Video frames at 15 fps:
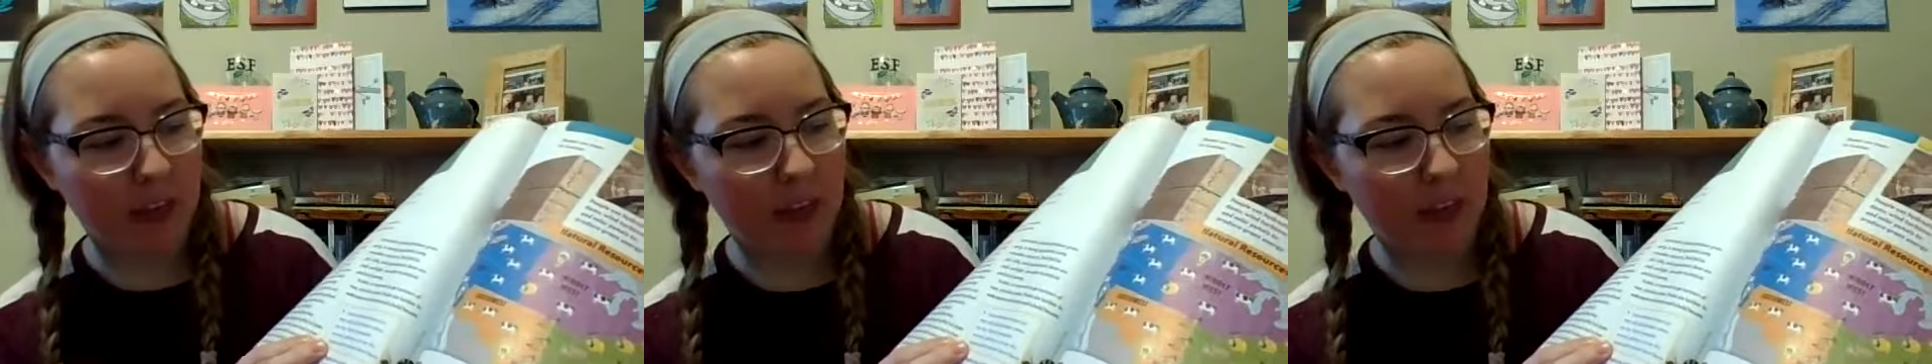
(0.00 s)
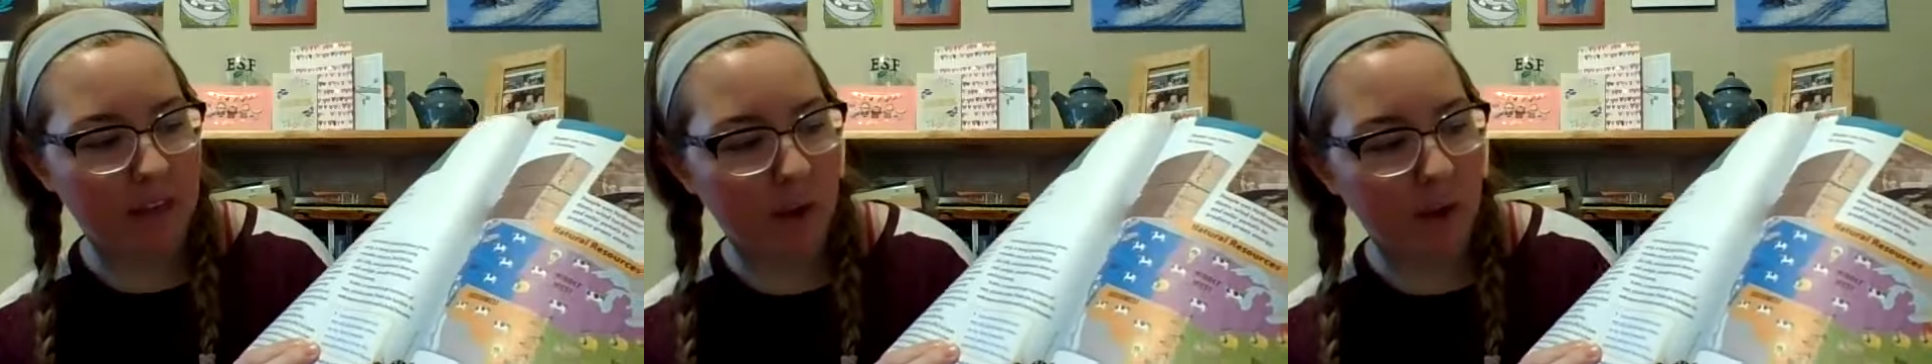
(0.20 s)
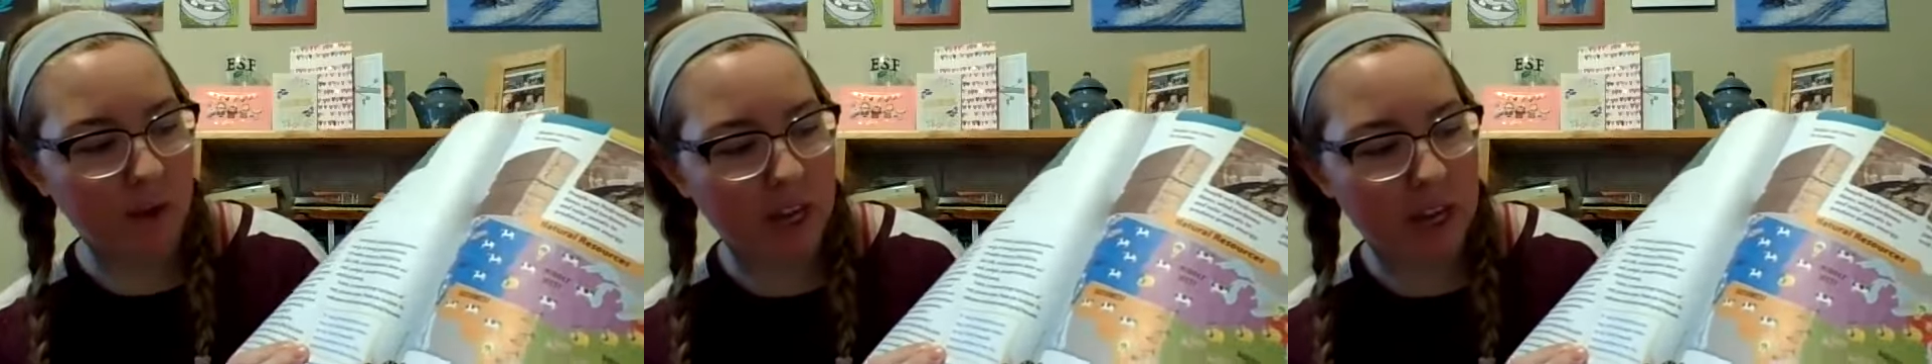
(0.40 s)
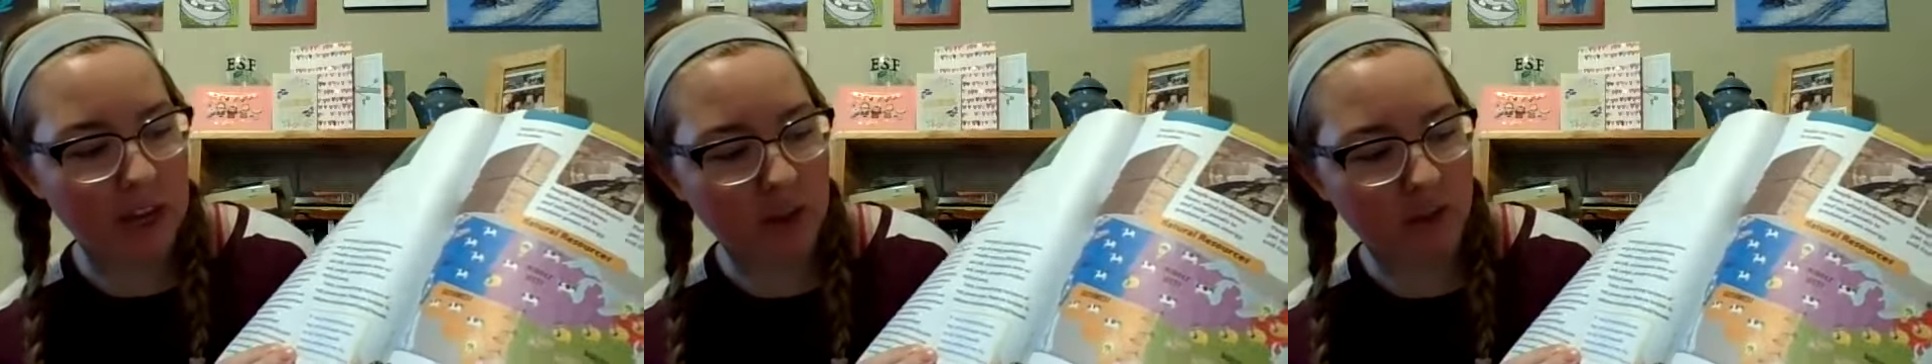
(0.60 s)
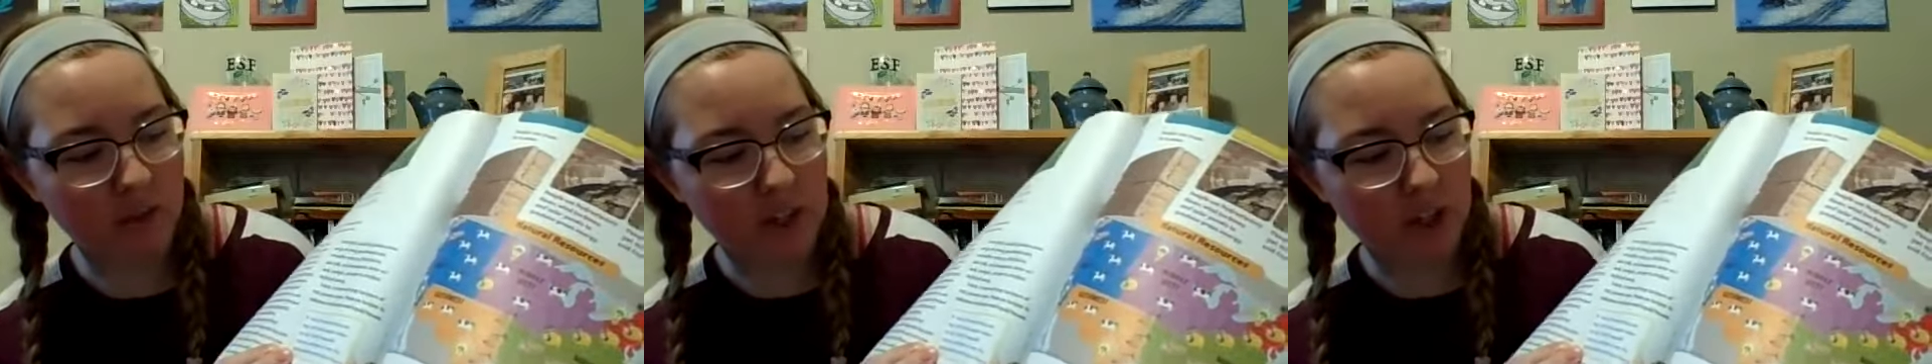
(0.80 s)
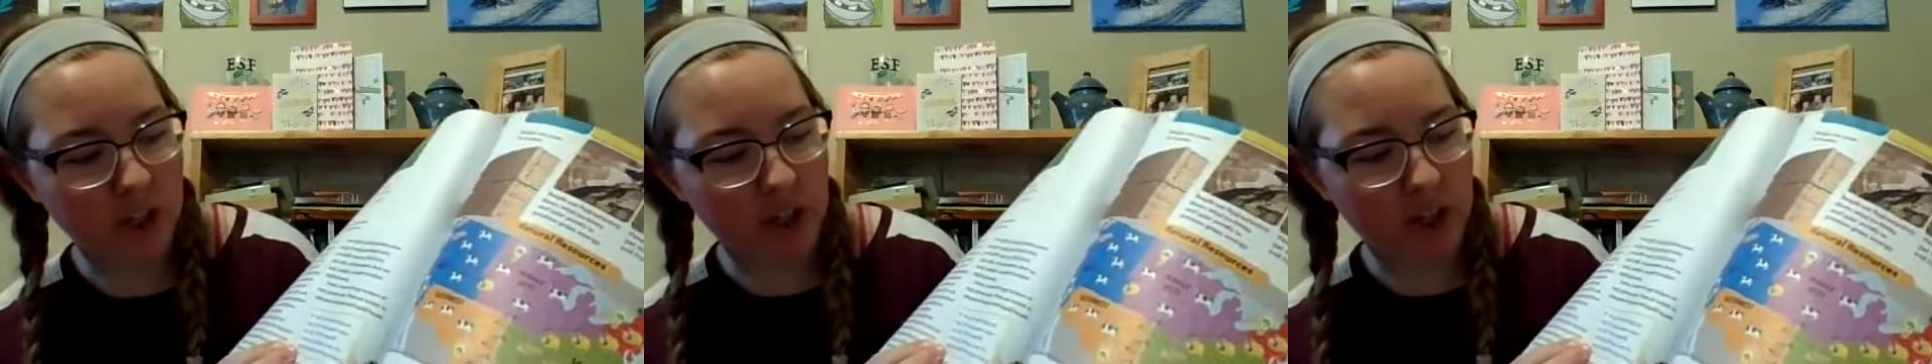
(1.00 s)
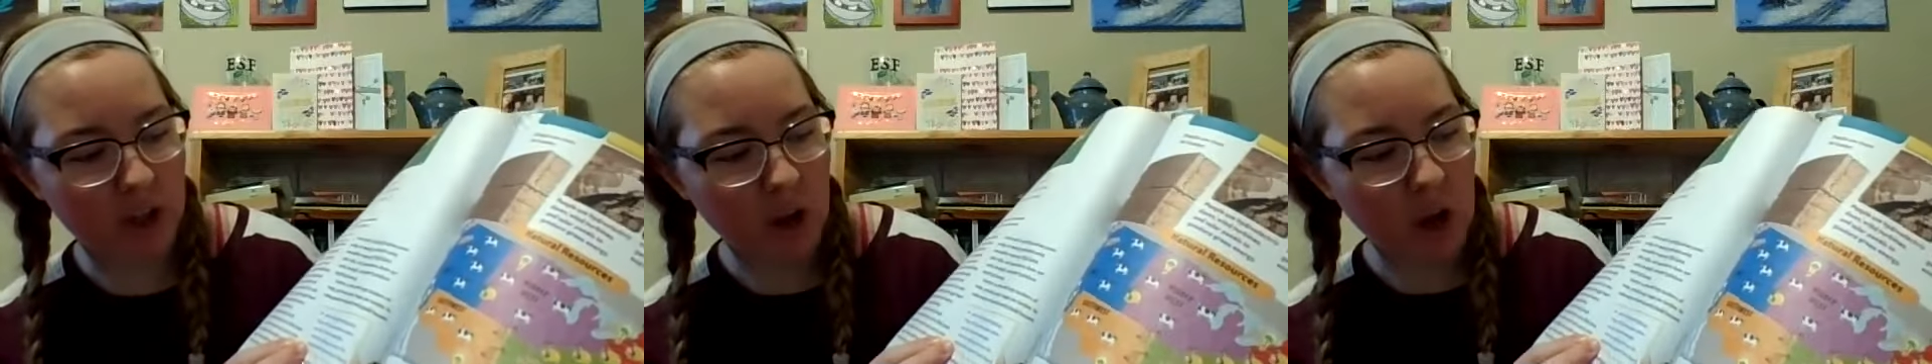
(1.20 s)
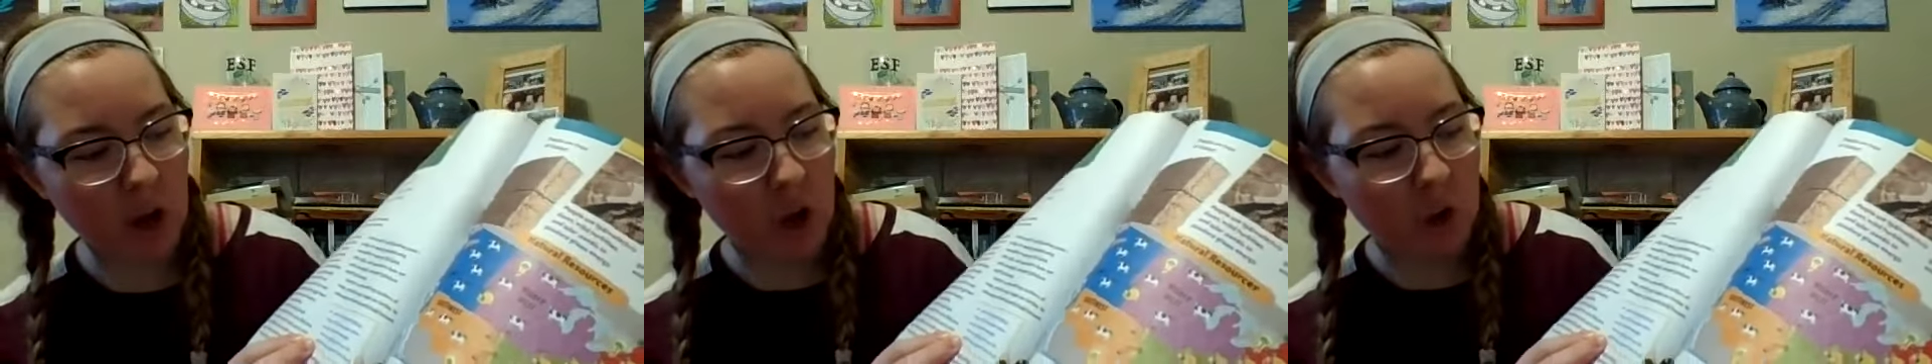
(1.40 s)
and locate the
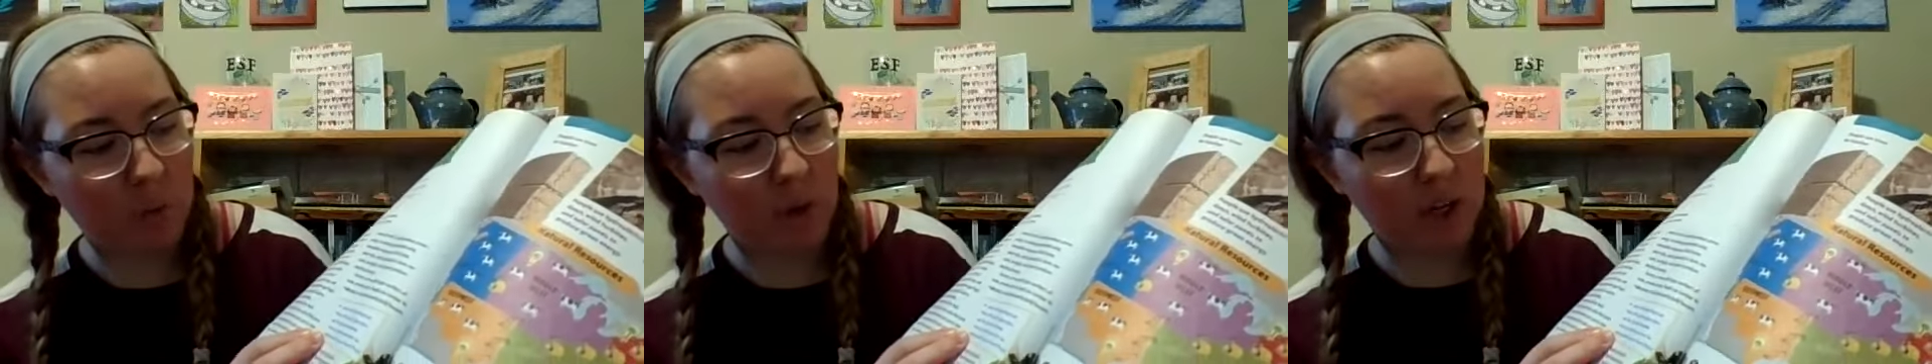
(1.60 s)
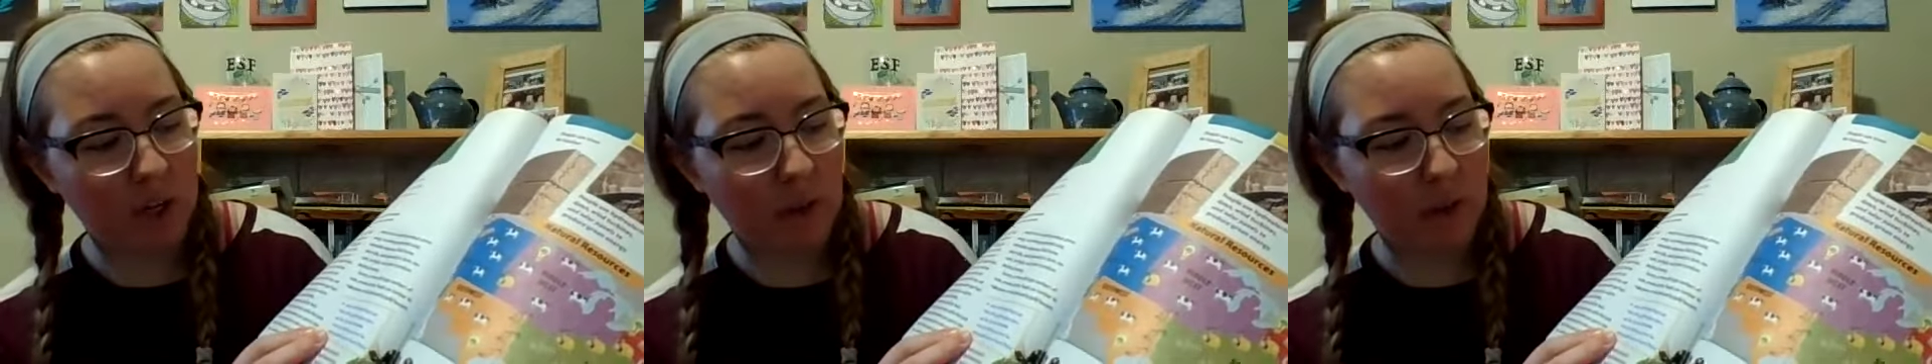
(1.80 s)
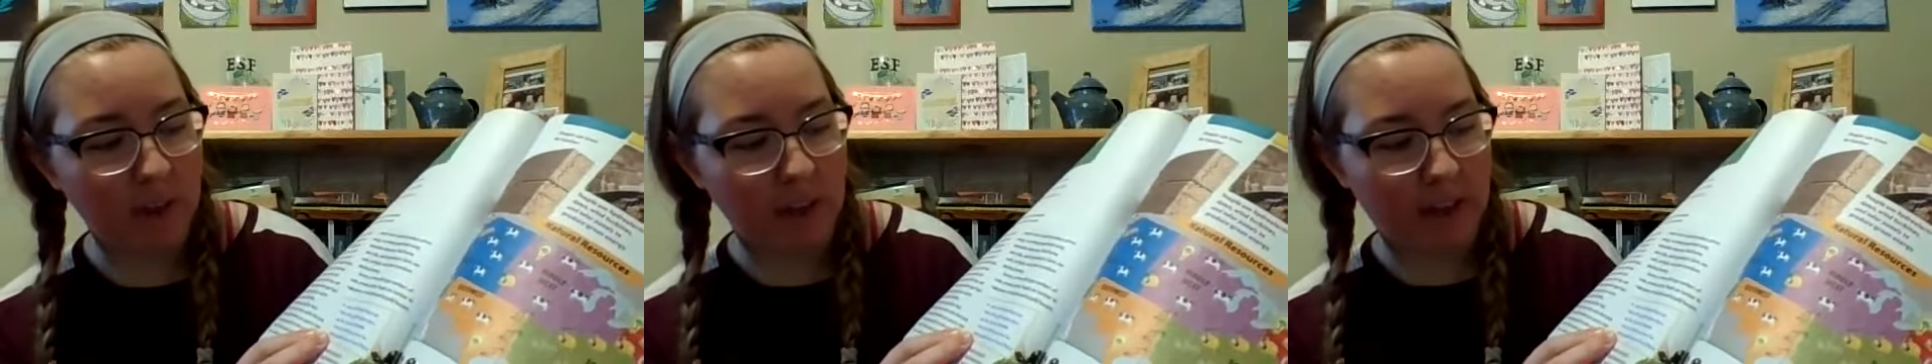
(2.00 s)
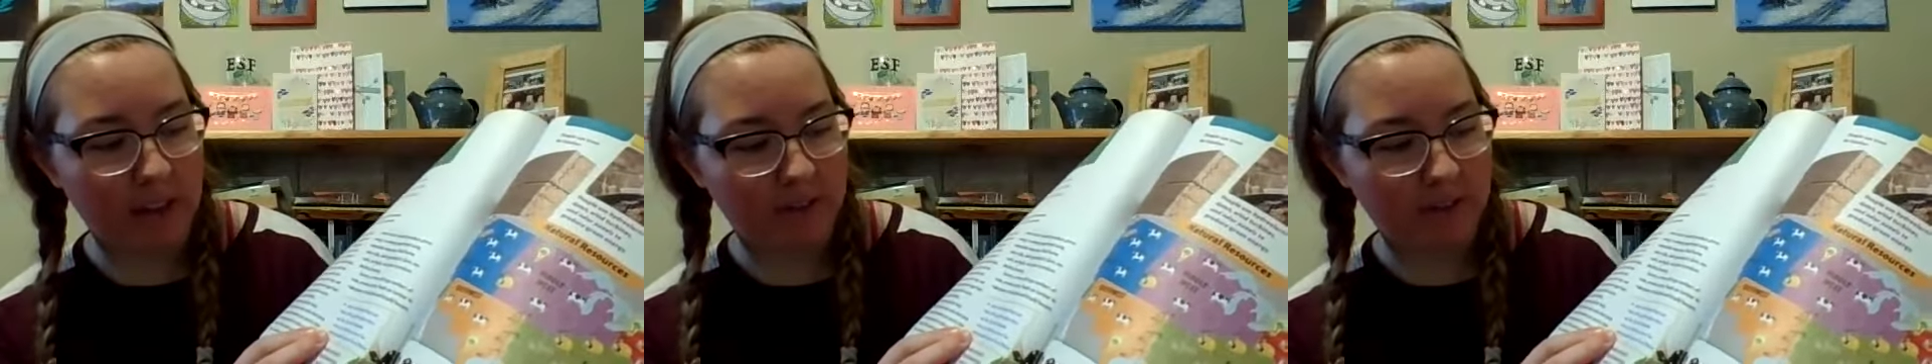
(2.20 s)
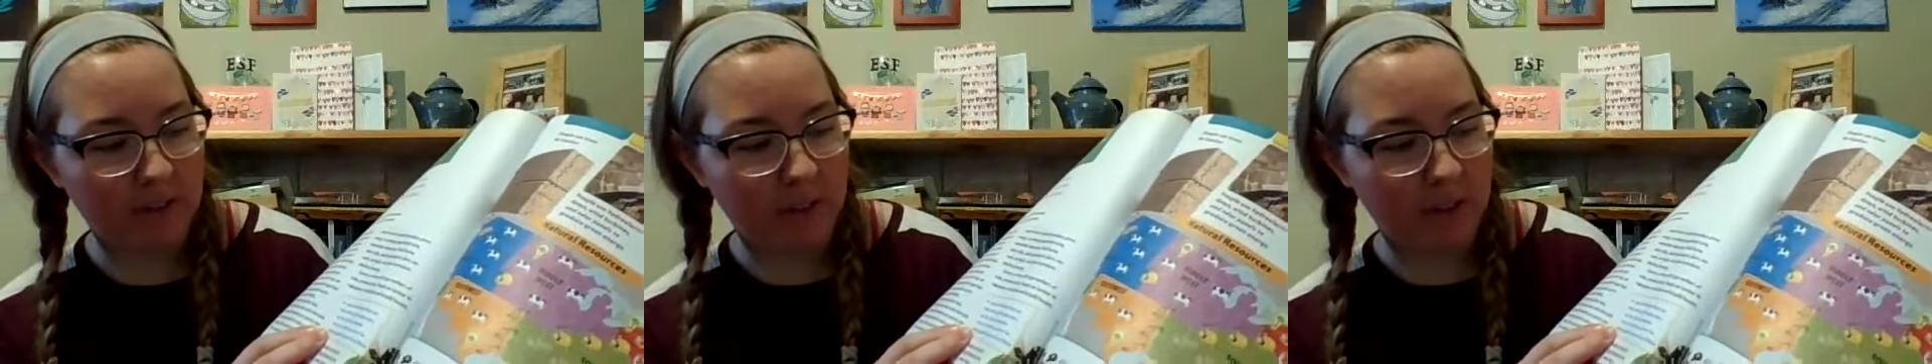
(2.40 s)
region where you live.